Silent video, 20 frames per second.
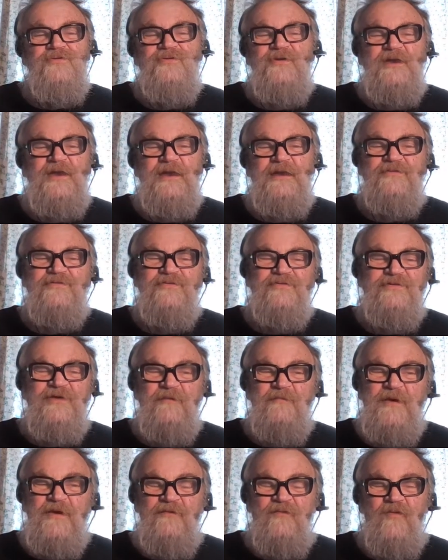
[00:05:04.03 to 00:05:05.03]
it in a
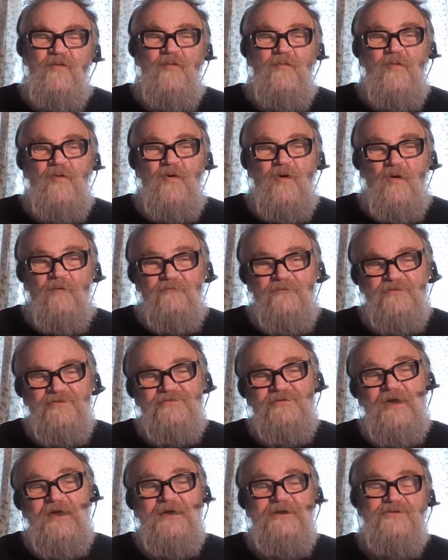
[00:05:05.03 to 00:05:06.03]
semi-formal
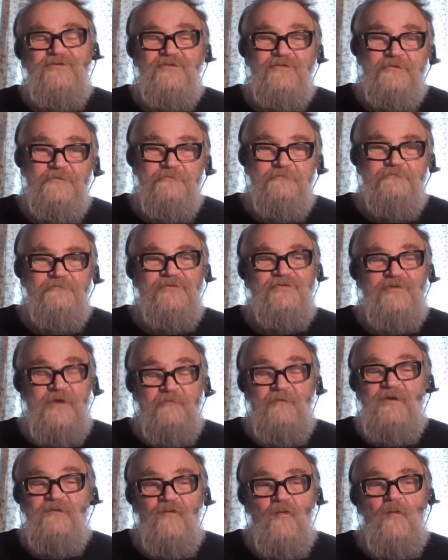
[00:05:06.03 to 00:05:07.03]
conversation,
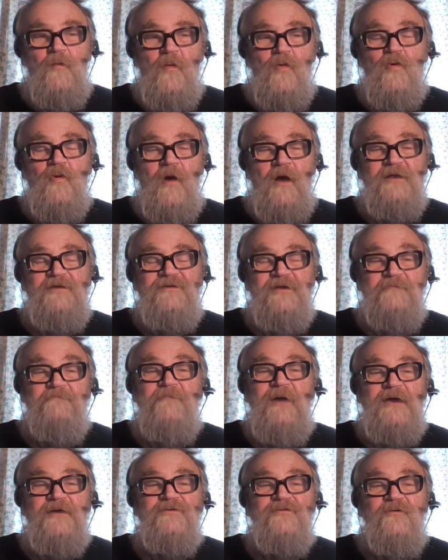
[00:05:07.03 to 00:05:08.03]
semi-formal writing
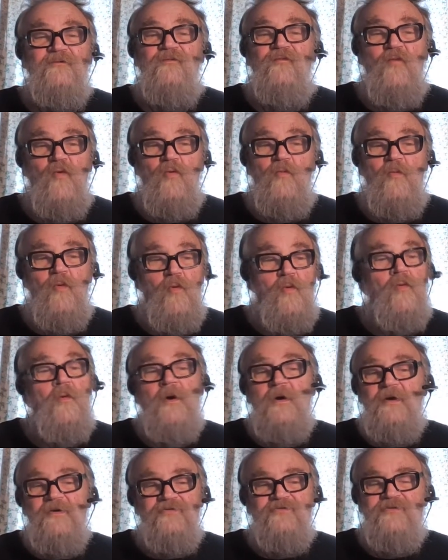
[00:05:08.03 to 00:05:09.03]
better, formal
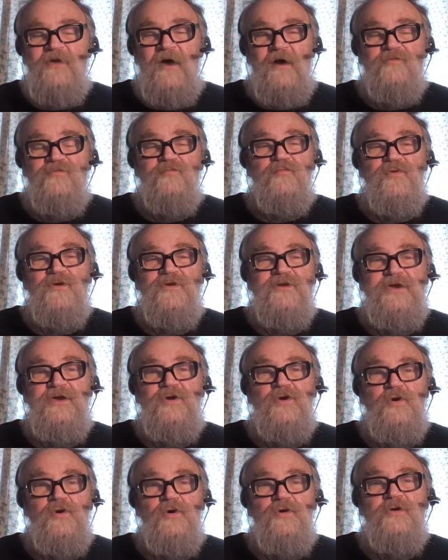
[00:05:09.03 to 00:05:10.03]
sounds pretty
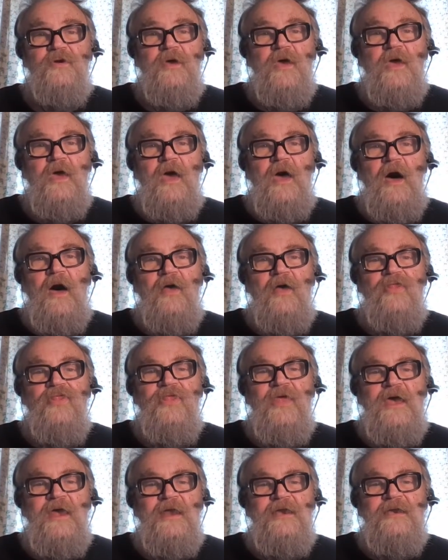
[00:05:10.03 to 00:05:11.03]
good. And
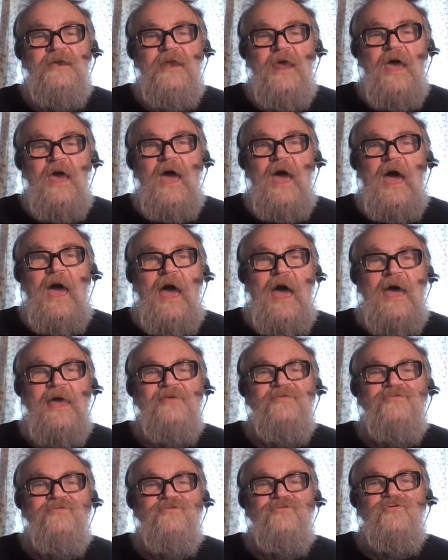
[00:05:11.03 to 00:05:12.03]
then
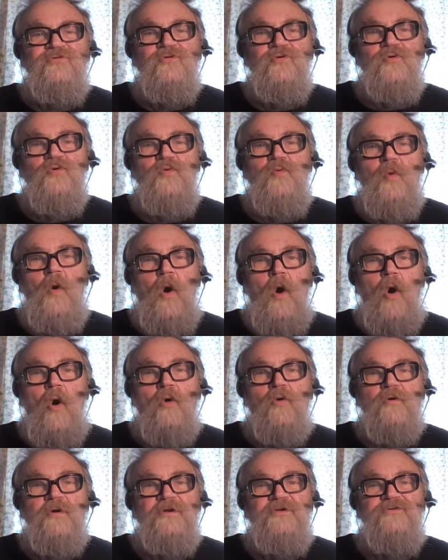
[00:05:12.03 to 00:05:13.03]
as to
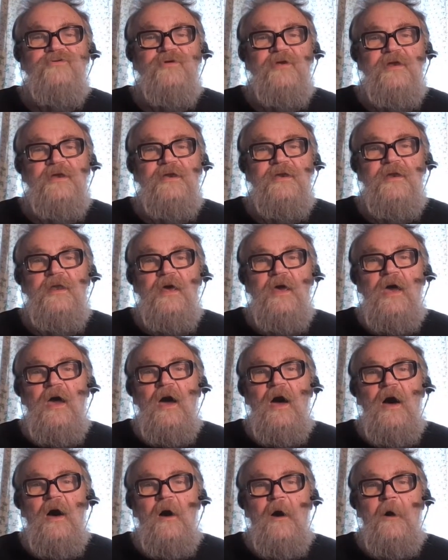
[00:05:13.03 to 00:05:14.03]
origin,
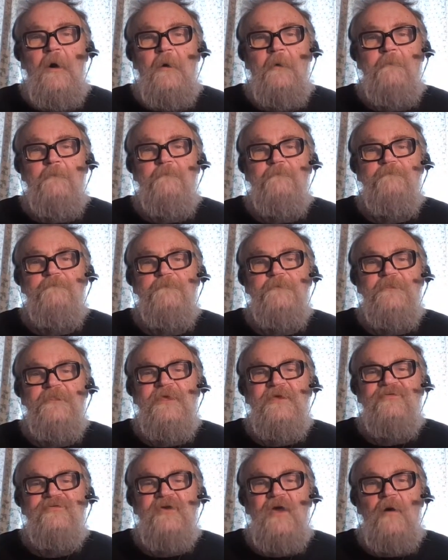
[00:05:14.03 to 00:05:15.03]

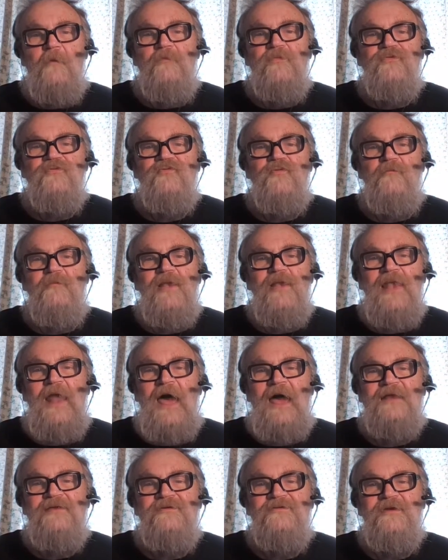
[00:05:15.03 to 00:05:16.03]
this comes from
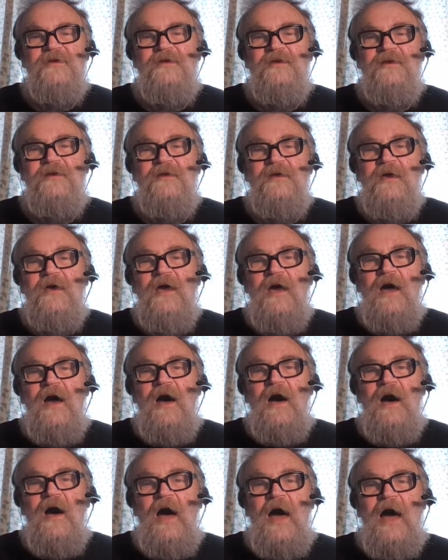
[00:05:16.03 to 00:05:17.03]
Latin,
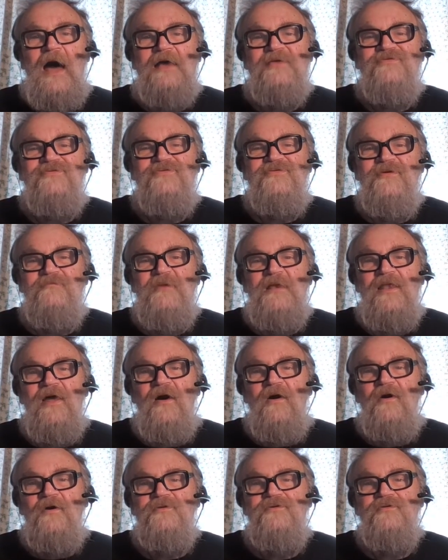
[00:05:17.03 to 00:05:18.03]

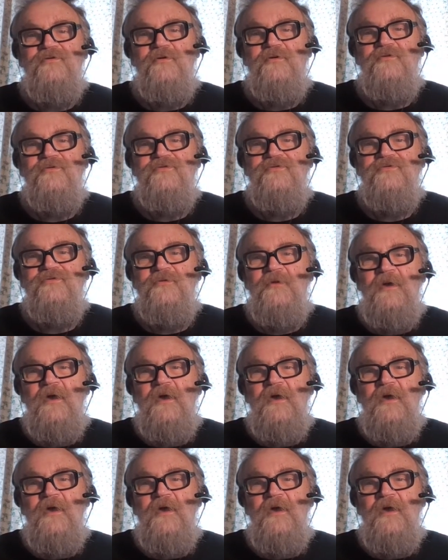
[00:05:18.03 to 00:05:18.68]
assimilatus,